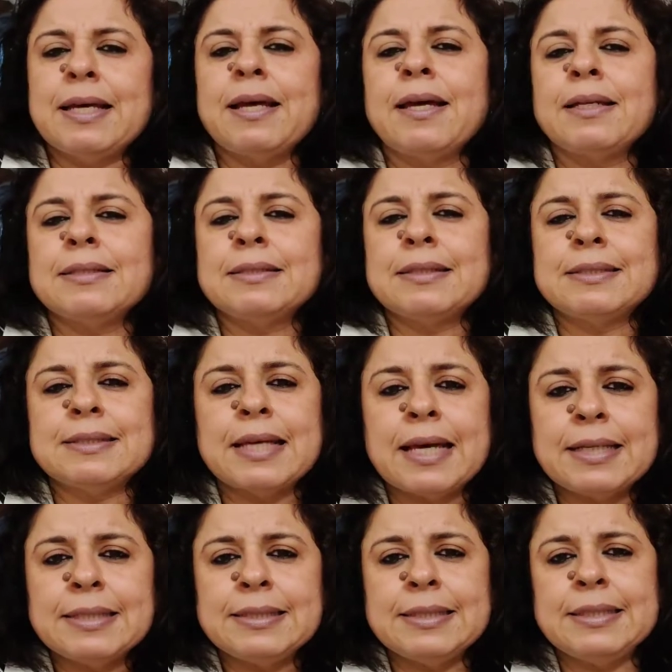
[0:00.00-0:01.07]
and
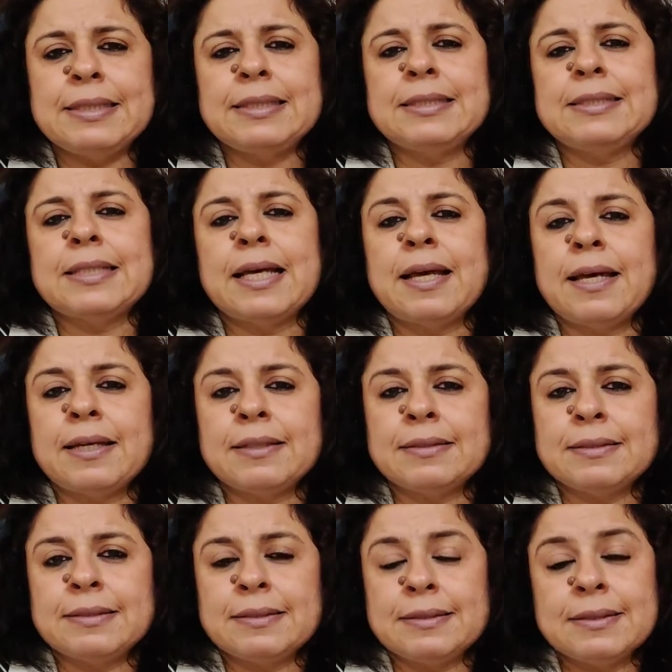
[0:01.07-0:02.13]
societies
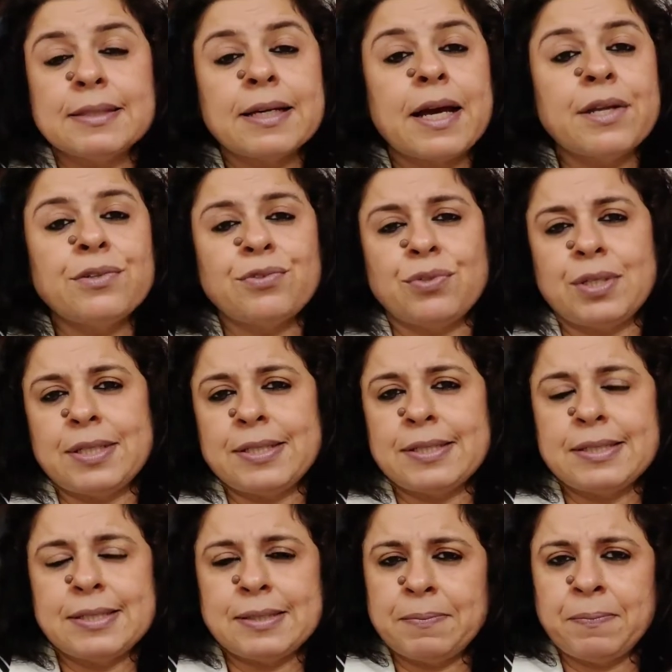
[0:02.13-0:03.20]
and
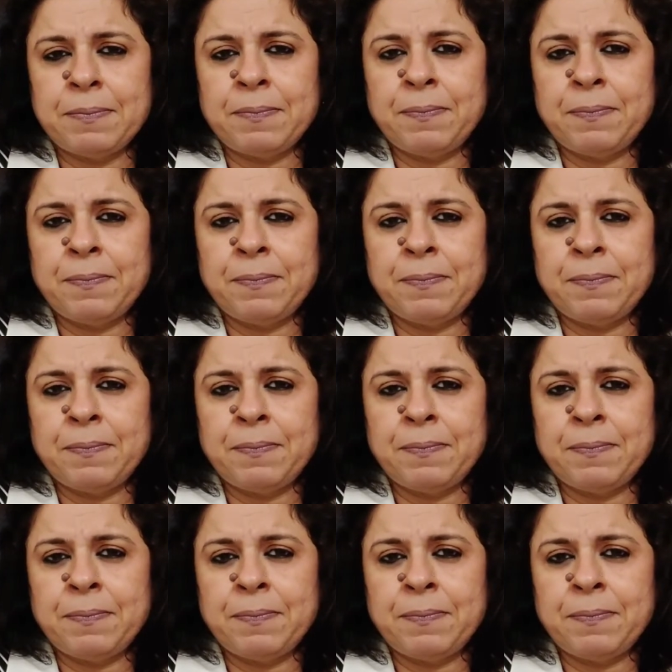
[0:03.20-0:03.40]
countries.